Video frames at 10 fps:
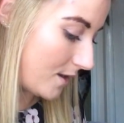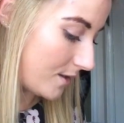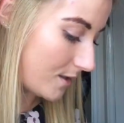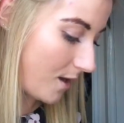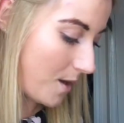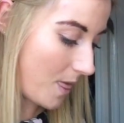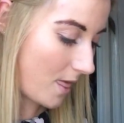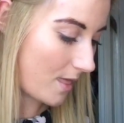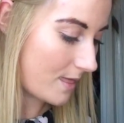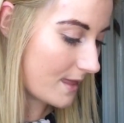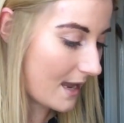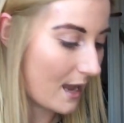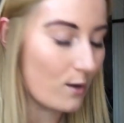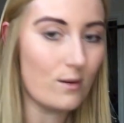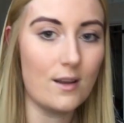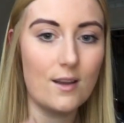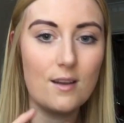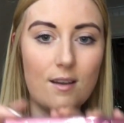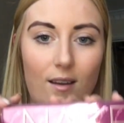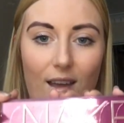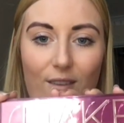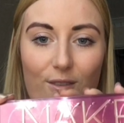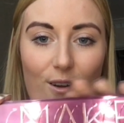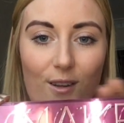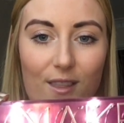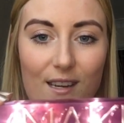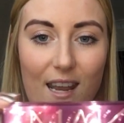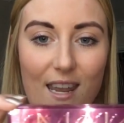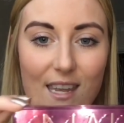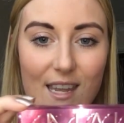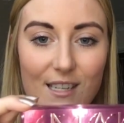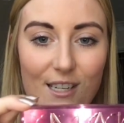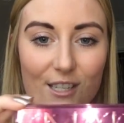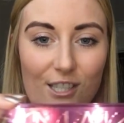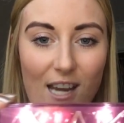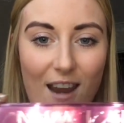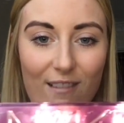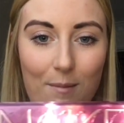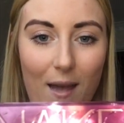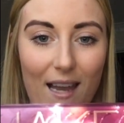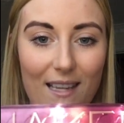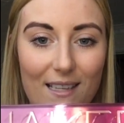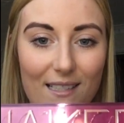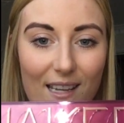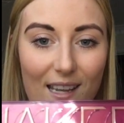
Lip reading: So now I have got the Naked Cherry Palette.